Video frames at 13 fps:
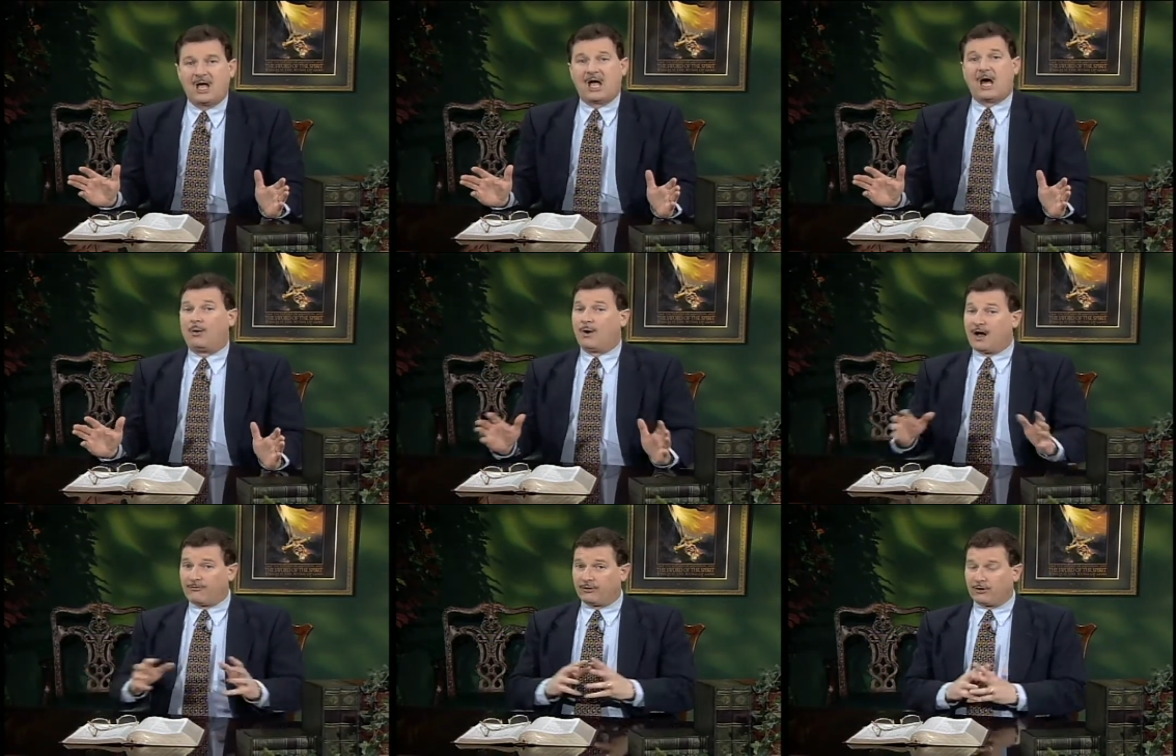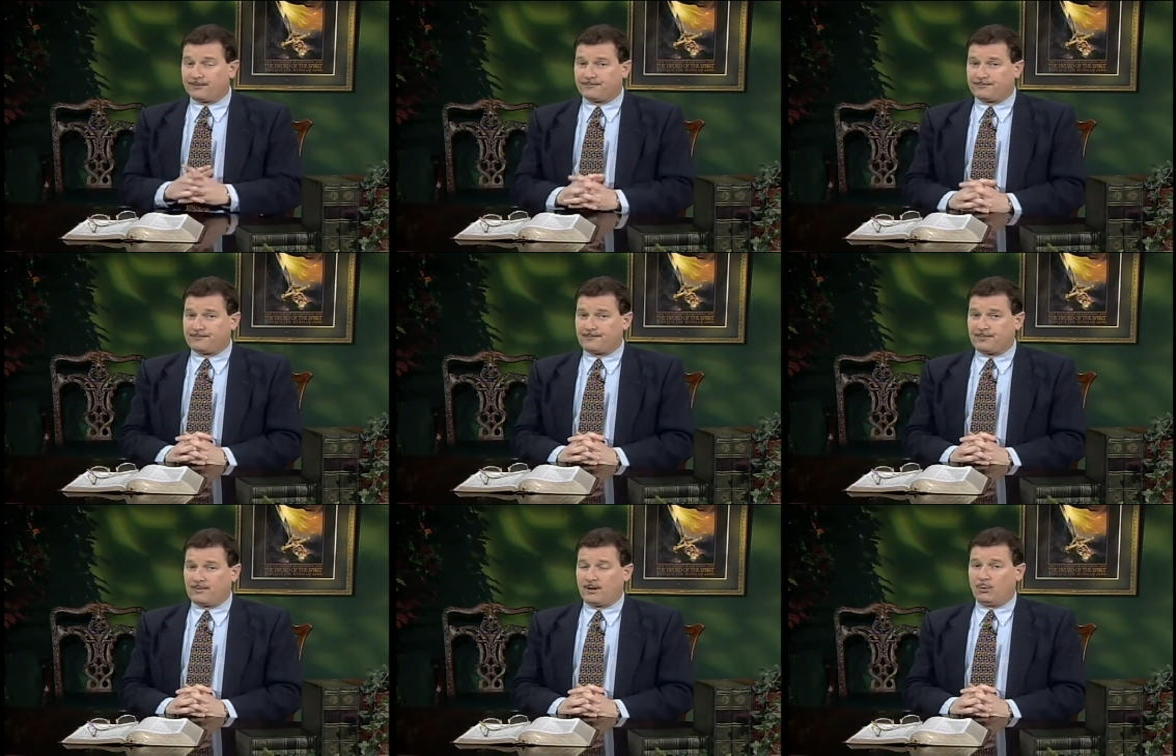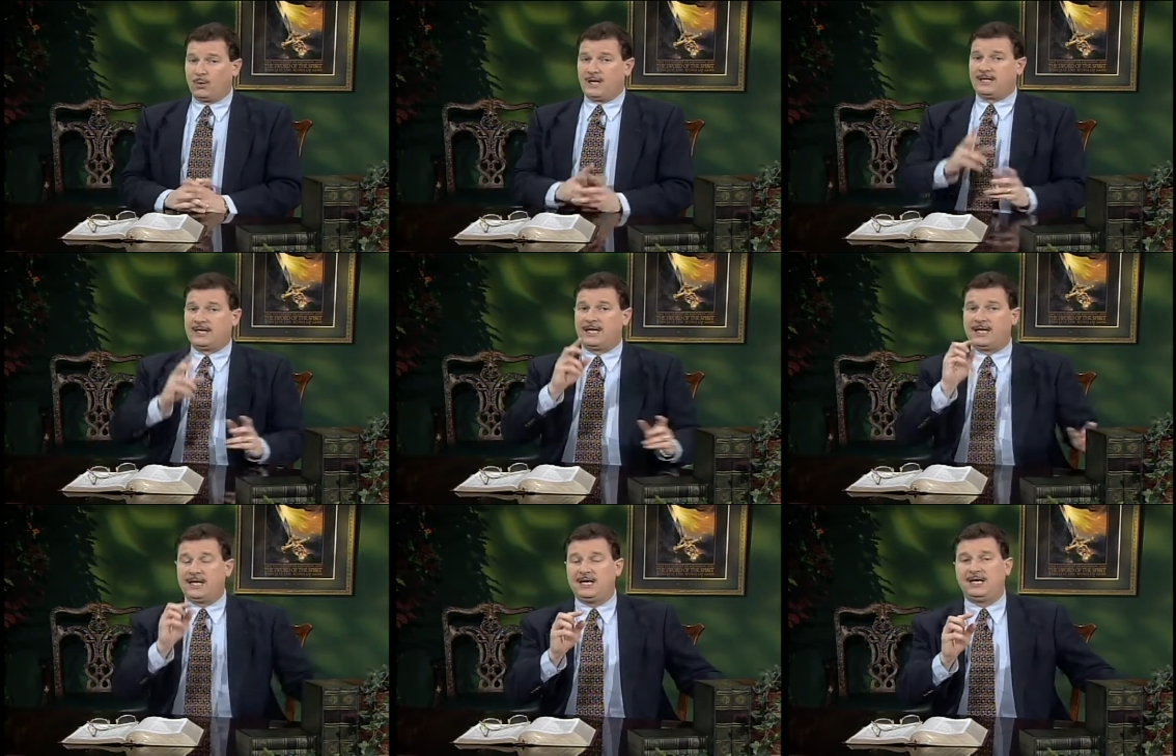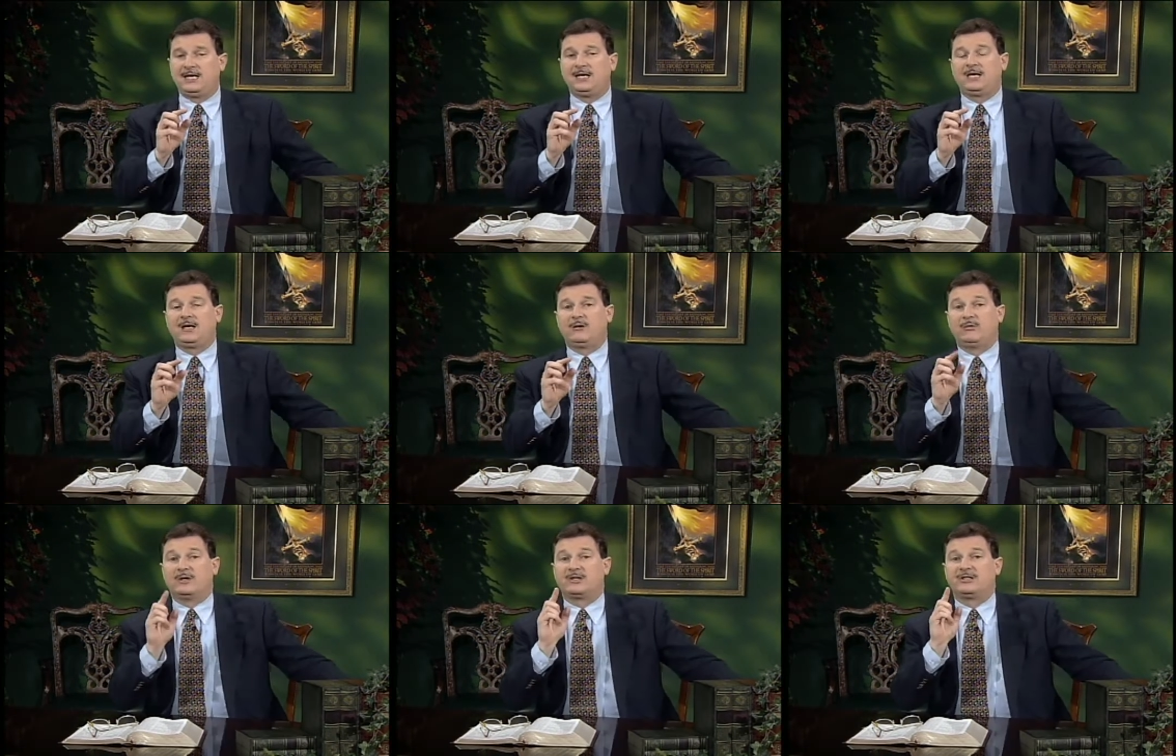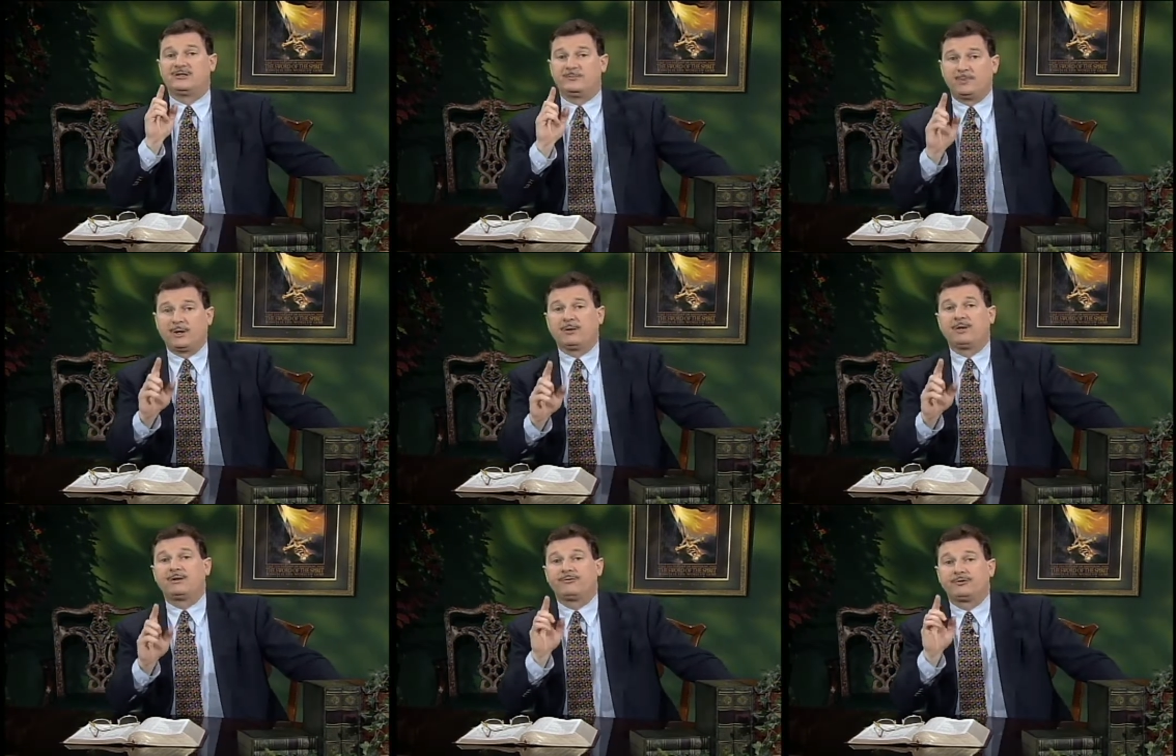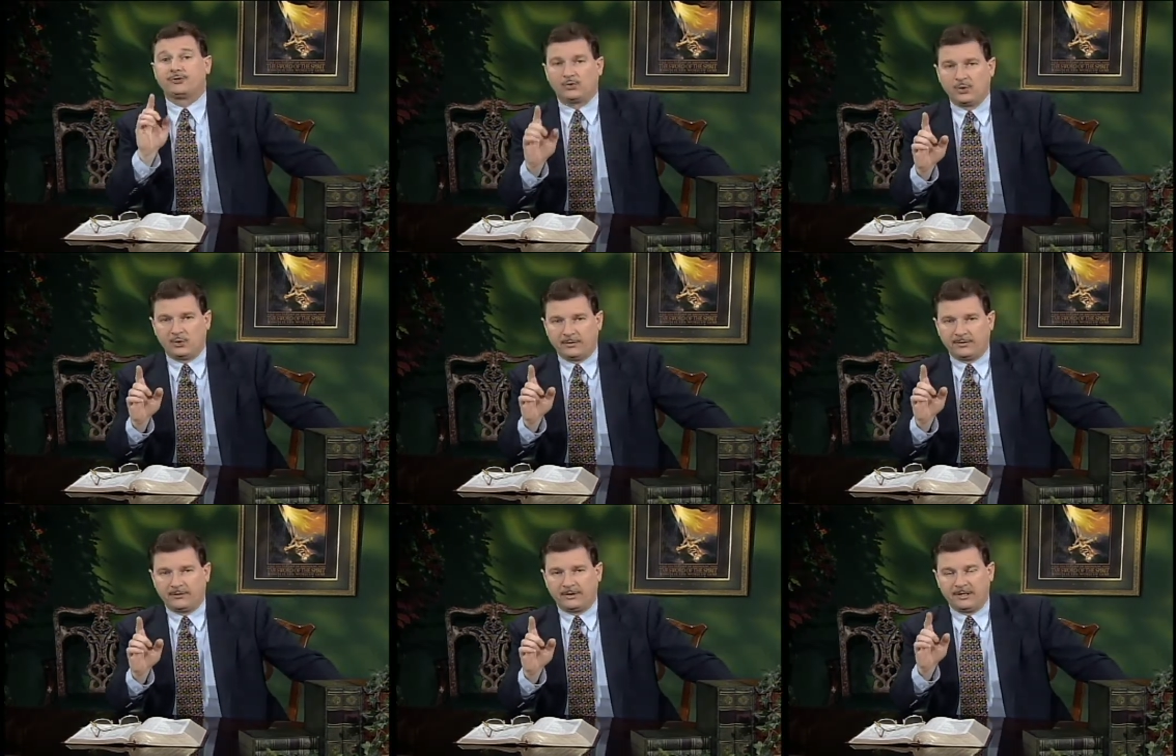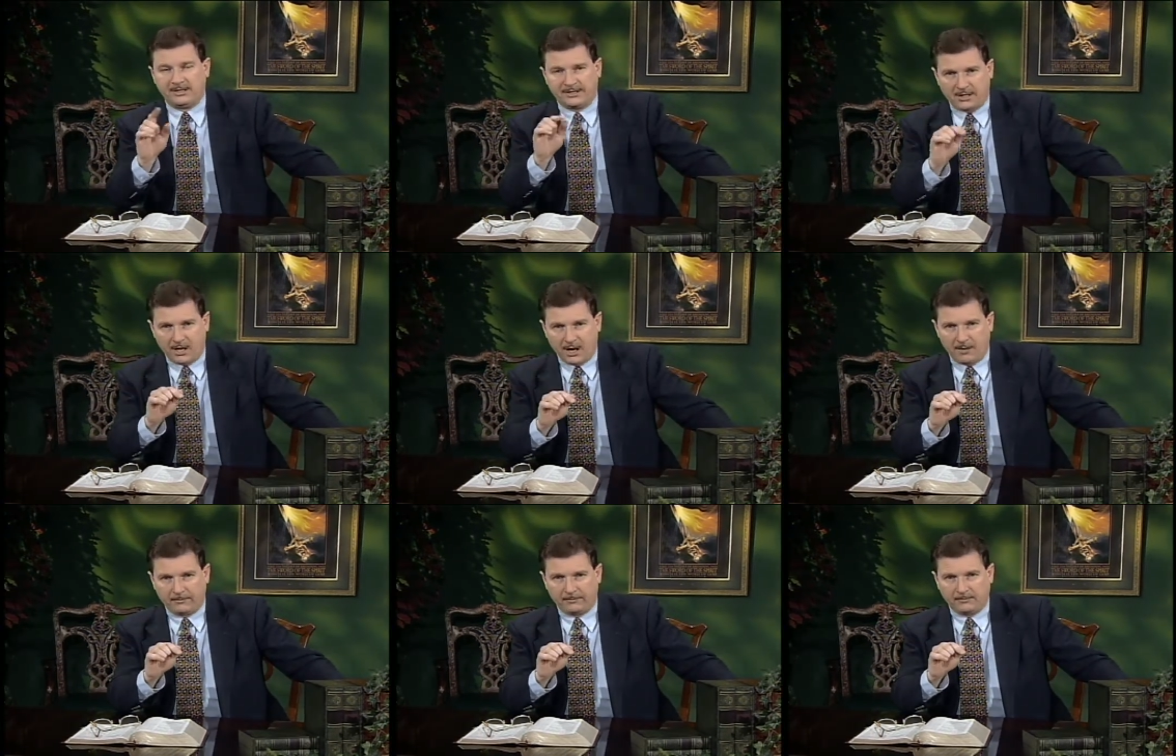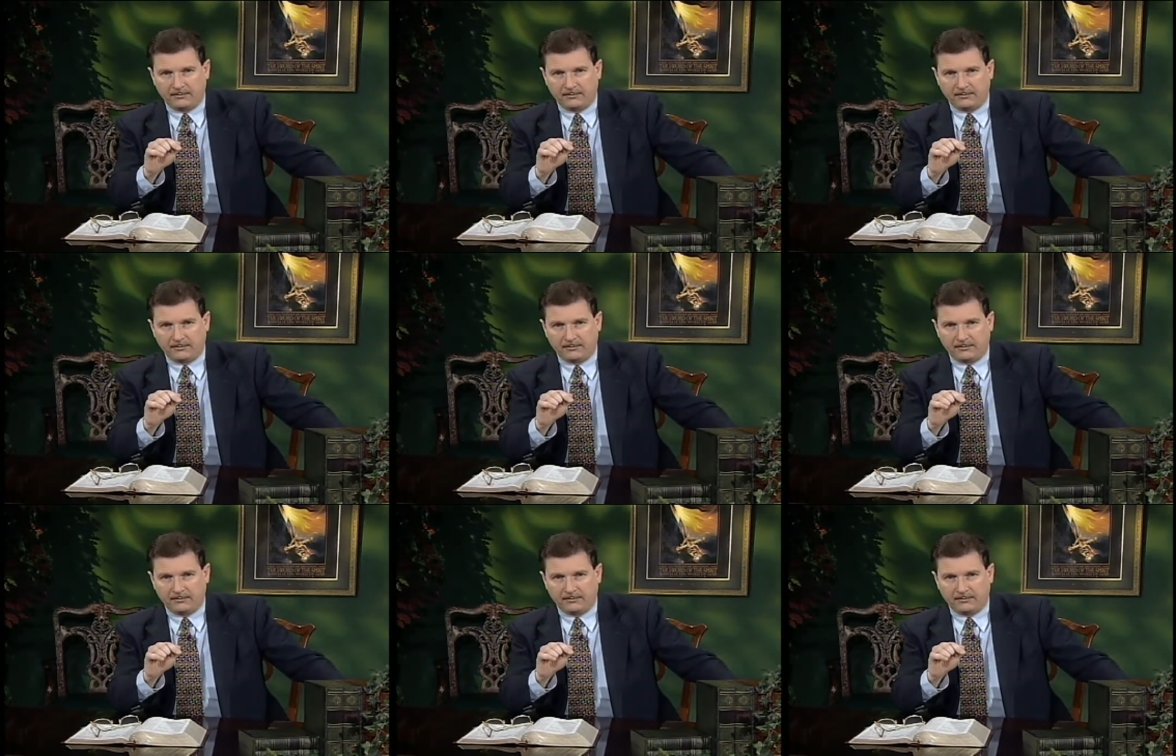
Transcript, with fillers: However, when He, the Spirit of truth, is come,